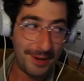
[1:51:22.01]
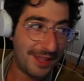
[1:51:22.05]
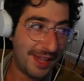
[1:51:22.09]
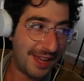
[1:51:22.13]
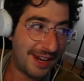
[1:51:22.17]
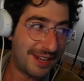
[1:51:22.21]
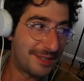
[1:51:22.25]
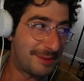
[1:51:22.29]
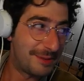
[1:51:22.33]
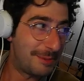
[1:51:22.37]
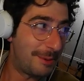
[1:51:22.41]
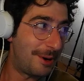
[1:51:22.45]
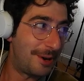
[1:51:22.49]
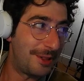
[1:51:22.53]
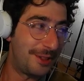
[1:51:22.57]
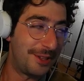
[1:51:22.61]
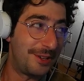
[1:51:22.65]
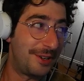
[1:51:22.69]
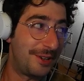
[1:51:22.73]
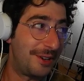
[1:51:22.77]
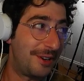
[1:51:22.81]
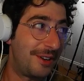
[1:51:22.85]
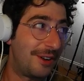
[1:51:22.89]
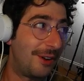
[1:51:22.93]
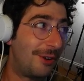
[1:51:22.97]
That is part of
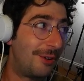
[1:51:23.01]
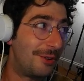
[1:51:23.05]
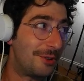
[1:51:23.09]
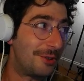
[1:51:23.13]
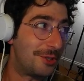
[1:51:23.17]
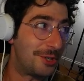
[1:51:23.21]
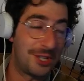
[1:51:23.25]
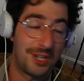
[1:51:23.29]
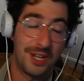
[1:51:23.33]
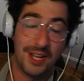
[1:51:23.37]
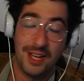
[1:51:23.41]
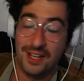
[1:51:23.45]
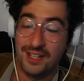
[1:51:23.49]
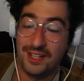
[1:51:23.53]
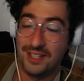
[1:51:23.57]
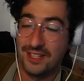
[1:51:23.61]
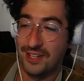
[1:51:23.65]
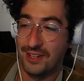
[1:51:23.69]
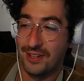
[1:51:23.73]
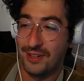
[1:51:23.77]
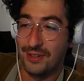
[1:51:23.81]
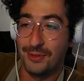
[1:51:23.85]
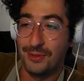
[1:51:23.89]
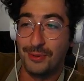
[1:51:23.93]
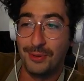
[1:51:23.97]
their whole shtick.
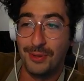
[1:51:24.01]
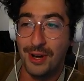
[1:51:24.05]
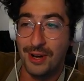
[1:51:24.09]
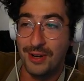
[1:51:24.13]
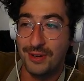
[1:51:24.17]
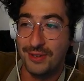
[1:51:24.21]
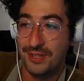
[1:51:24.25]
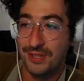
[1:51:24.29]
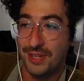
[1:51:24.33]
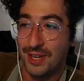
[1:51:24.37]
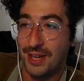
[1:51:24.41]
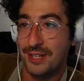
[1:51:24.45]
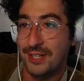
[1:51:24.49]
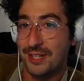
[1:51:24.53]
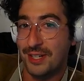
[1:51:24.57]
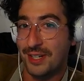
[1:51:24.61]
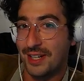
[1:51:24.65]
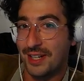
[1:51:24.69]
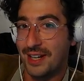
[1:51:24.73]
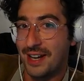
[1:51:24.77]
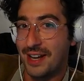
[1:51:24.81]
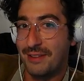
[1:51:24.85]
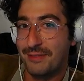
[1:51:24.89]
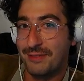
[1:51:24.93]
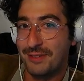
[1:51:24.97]
So who knows? Actually,
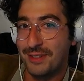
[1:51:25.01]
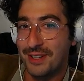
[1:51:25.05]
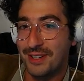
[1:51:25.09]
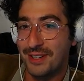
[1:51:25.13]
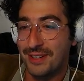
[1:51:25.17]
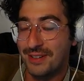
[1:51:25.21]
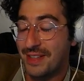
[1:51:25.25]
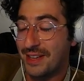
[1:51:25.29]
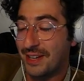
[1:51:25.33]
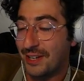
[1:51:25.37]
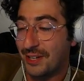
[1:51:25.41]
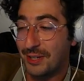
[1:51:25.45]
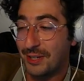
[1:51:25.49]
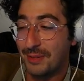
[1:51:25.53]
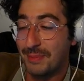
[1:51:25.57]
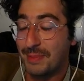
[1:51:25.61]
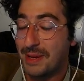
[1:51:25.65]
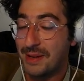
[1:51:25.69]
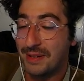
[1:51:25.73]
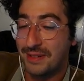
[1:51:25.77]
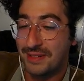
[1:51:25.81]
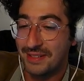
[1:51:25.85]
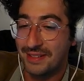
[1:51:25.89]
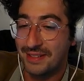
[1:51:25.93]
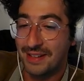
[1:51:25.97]
I haven't. They could
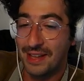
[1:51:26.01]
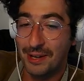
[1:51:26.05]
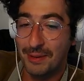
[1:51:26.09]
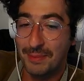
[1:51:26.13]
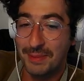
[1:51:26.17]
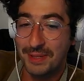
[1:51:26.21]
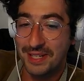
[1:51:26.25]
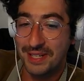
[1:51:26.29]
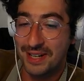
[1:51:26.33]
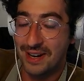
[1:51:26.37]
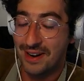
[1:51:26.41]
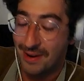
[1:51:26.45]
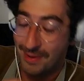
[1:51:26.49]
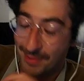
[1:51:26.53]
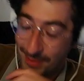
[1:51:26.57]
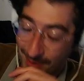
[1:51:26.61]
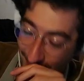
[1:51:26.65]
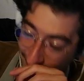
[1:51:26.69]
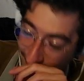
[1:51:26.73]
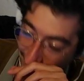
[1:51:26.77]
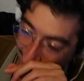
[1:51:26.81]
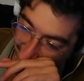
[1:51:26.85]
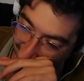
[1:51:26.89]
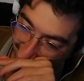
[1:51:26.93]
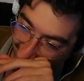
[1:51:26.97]
be terrible.
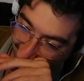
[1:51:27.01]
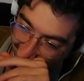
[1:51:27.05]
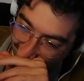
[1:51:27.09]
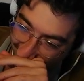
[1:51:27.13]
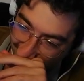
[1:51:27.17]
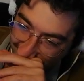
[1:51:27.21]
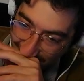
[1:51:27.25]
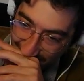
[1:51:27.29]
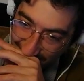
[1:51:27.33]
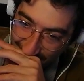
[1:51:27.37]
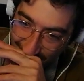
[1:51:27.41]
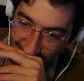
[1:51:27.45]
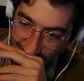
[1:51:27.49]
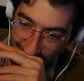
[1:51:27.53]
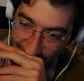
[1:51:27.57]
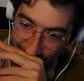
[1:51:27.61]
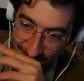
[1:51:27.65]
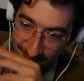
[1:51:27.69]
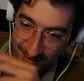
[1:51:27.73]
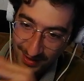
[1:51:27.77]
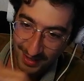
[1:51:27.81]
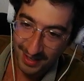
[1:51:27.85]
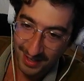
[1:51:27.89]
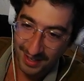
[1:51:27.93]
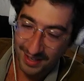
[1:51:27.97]

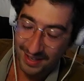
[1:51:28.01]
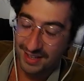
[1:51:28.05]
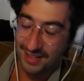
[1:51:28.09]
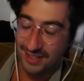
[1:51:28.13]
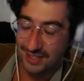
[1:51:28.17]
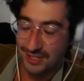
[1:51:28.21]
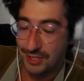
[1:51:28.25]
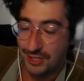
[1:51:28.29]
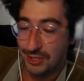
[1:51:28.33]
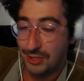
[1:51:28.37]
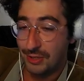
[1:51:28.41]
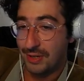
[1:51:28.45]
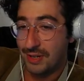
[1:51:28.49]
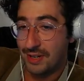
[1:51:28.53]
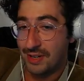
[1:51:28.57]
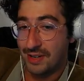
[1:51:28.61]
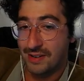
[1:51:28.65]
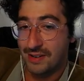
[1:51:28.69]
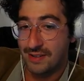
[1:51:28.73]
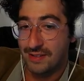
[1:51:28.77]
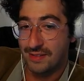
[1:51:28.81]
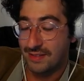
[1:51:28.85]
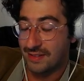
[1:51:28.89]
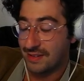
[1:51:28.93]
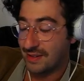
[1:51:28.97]
Um, dude,
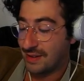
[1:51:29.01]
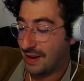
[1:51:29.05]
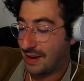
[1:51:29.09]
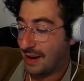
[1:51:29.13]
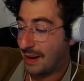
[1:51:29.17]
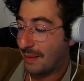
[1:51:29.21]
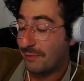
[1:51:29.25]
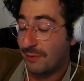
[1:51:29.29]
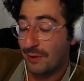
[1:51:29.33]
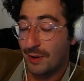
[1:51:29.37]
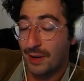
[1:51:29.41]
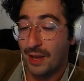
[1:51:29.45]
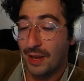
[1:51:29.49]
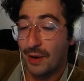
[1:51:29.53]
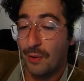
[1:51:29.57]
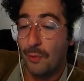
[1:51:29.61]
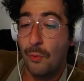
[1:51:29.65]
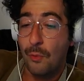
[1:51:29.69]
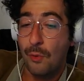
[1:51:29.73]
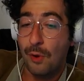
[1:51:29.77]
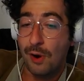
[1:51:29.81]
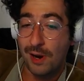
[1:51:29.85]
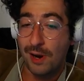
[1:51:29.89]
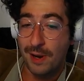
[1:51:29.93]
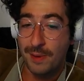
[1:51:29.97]
I'm freaking
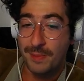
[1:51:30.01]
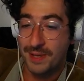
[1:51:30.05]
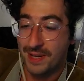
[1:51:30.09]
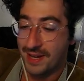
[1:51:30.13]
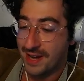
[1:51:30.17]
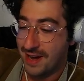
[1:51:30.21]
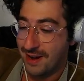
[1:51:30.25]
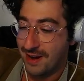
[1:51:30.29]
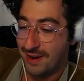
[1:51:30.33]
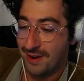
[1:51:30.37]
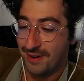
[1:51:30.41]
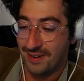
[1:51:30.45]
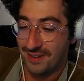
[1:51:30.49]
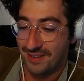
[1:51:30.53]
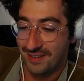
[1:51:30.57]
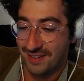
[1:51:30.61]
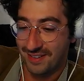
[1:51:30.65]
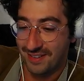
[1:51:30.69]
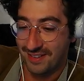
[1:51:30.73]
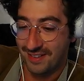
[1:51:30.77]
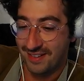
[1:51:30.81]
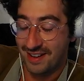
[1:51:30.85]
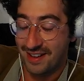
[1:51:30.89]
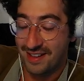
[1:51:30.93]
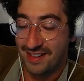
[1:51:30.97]
wiped out.
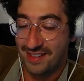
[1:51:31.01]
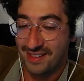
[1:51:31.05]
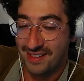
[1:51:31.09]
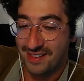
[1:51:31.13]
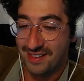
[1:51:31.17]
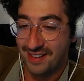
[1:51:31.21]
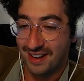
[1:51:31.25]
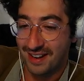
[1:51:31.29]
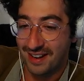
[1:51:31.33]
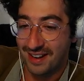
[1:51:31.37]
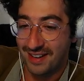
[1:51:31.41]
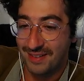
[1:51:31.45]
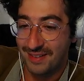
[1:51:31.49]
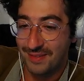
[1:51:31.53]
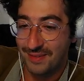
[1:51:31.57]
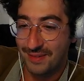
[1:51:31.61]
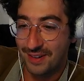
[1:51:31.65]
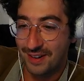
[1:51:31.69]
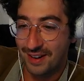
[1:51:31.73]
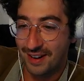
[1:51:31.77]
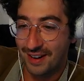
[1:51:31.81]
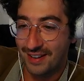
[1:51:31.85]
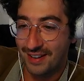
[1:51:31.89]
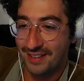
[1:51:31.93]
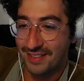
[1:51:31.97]
I
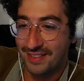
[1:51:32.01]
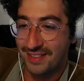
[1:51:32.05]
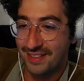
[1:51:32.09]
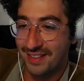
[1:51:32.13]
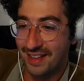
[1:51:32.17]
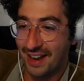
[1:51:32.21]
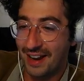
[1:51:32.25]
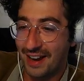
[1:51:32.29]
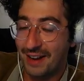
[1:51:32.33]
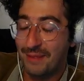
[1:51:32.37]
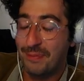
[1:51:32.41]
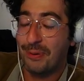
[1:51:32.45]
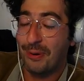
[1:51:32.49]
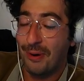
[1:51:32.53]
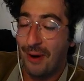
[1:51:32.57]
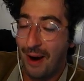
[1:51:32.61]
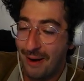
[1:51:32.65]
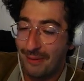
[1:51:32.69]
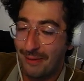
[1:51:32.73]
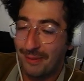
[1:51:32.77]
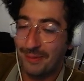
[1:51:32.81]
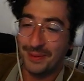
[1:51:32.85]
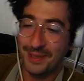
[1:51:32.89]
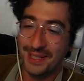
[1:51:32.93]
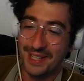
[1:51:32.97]

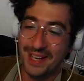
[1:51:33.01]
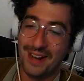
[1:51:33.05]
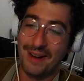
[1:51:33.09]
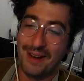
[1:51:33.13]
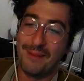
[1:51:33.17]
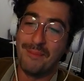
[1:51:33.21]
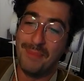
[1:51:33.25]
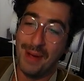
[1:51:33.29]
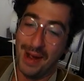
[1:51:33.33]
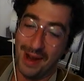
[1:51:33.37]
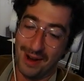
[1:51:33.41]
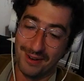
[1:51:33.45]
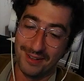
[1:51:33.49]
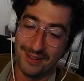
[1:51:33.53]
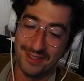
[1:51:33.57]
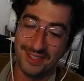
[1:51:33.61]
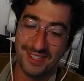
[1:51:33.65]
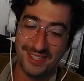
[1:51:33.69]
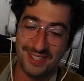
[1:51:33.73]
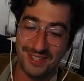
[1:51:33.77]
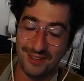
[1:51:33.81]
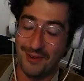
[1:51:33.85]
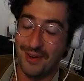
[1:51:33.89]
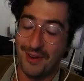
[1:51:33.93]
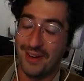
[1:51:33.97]
probably gotta bounce
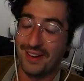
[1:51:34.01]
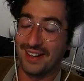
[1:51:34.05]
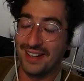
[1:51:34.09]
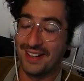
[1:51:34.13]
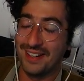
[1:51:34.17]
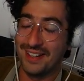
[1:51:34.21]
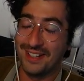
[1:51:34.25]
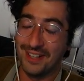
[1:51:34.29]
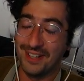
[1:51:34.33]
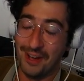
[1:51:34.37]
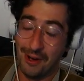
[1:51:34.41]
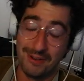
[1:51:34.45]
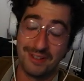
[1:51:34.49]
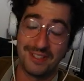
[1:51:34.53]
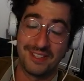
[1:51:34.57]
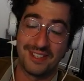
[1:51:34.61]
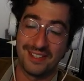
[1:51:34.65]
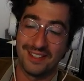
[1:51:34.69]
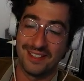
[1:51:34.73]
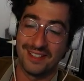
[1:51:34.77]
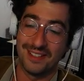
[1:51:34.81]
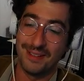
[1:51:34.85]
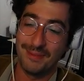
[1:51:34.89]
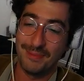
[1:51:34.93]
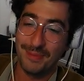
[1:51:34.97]
so I can go to
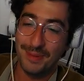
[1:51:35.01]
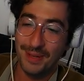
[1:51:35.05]
sleep.